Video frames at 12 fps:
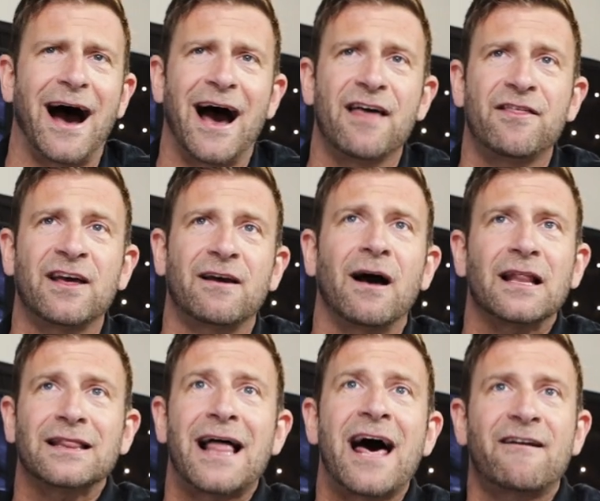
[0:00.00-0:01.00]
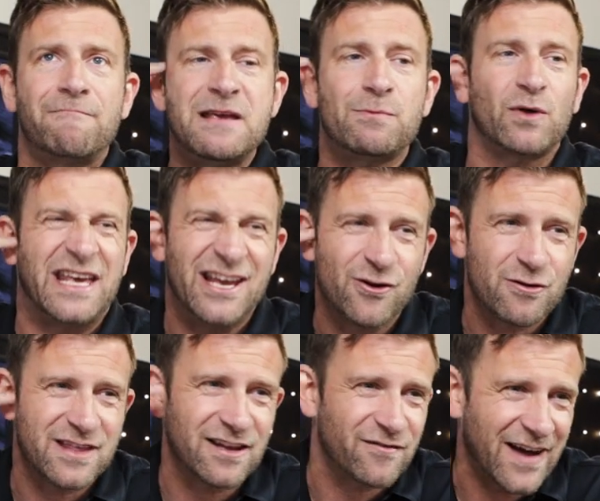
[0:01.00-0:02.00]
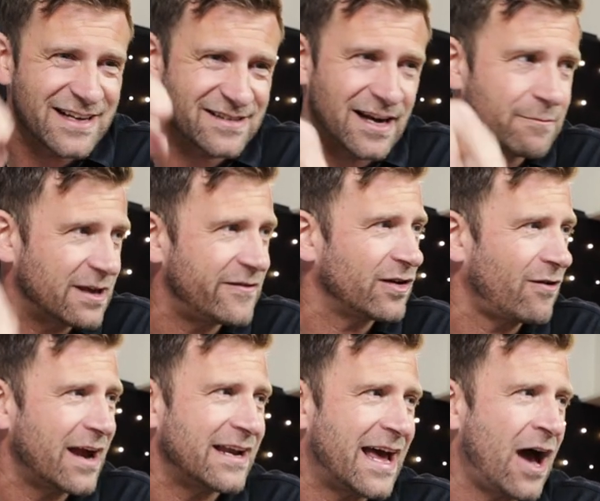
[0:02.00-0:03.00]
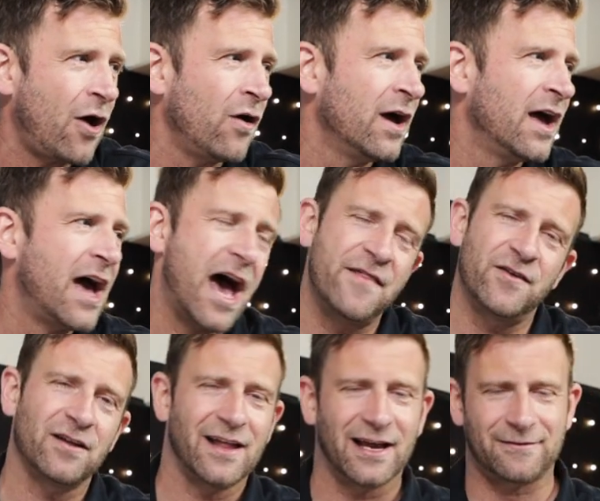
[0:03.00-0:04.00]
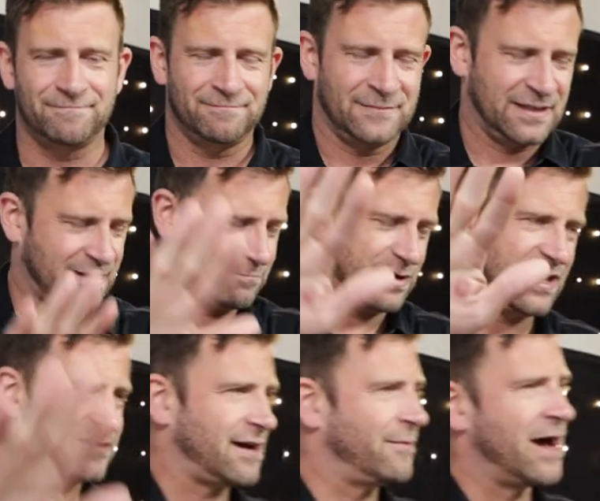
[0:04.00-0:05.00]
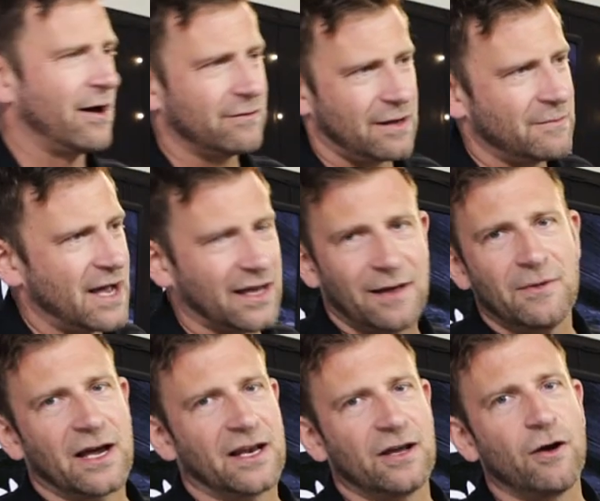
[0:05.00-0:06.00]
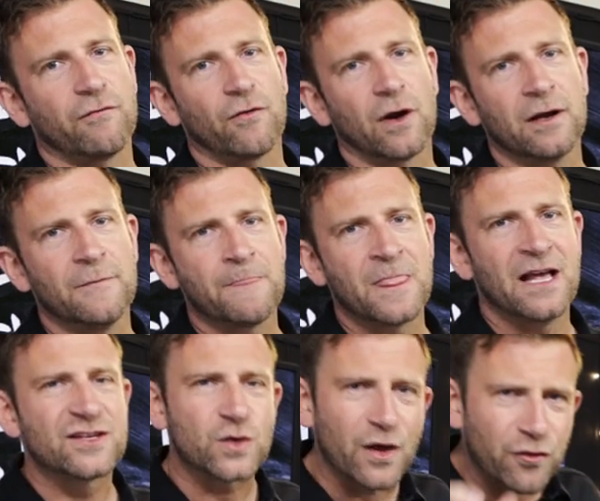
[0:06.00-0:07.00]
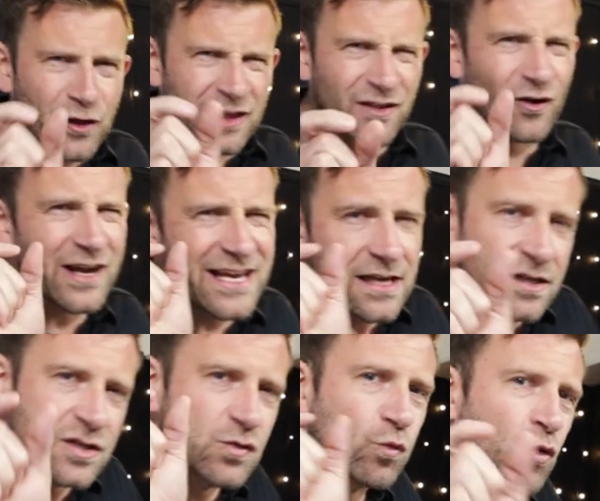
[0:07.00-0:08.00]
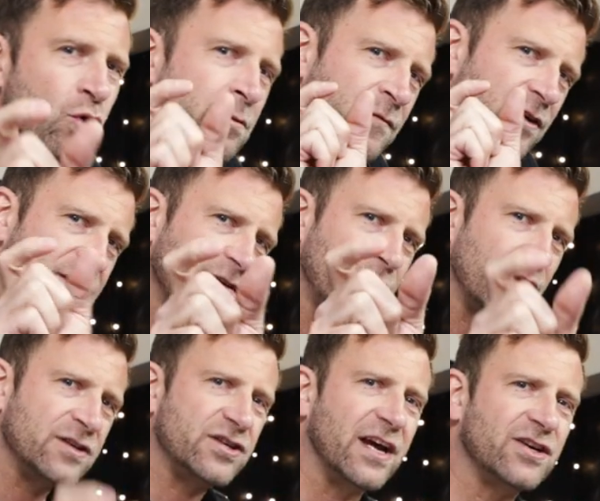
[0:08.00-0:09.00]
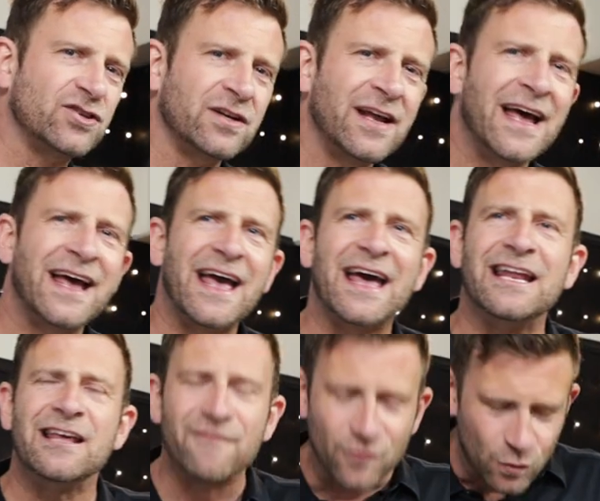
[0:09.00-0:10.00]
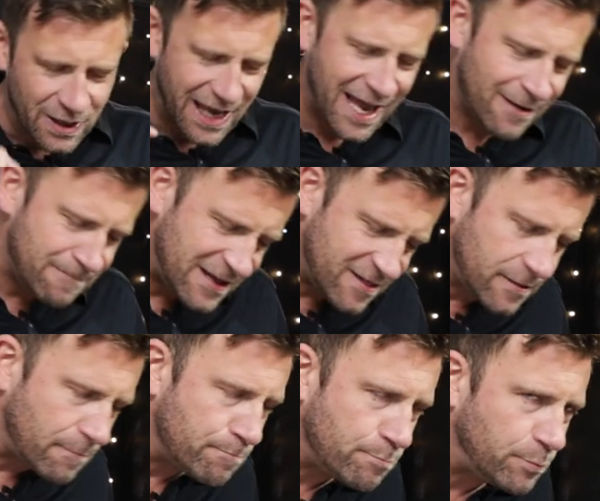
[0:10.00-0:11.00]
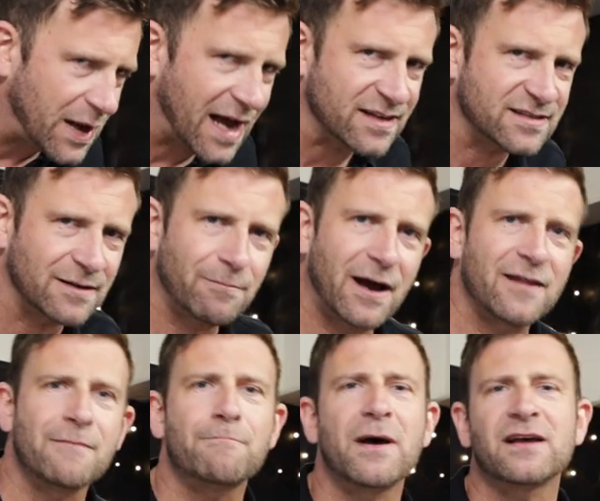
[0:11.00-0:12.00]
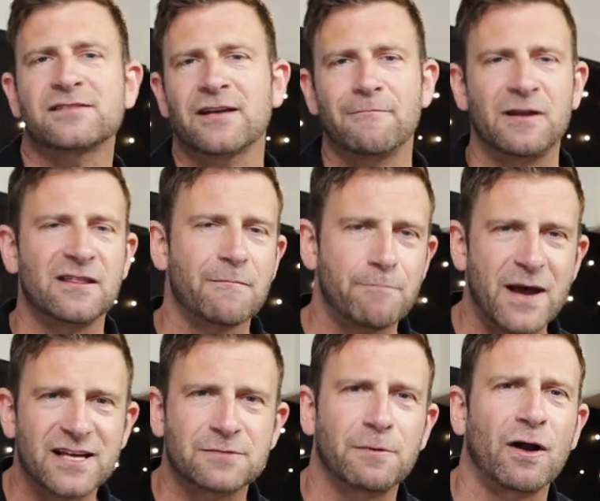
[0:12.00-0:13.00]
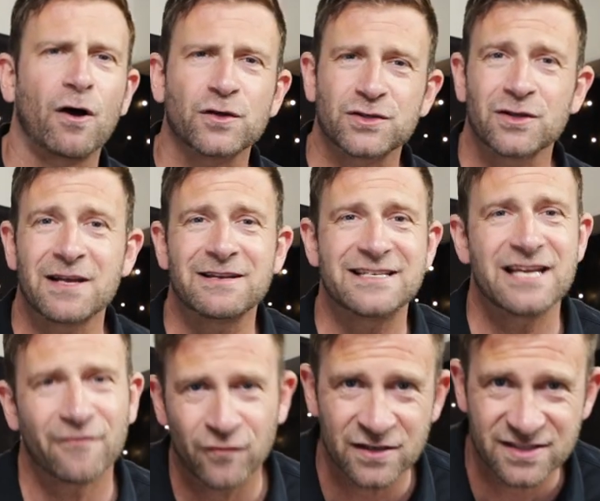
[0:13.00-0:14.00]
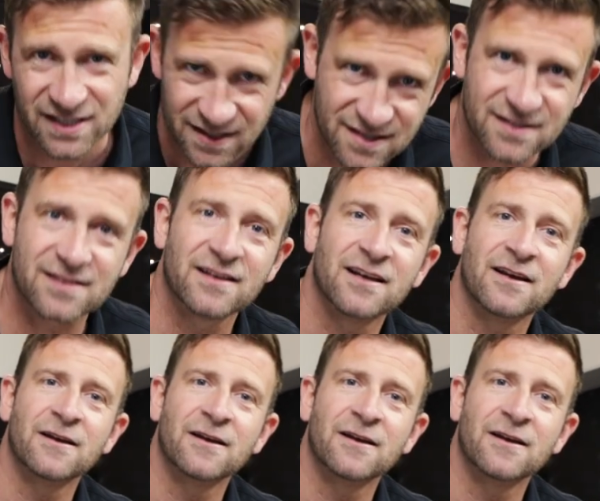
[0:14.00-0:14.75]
I think a lot of people hear the advice that I'm giving right now and they're like, peace, I'm out. I'm not going to go for it. So I think there is room for differentiation, and if you can be the best, and by the best I mean the best but also the differentest,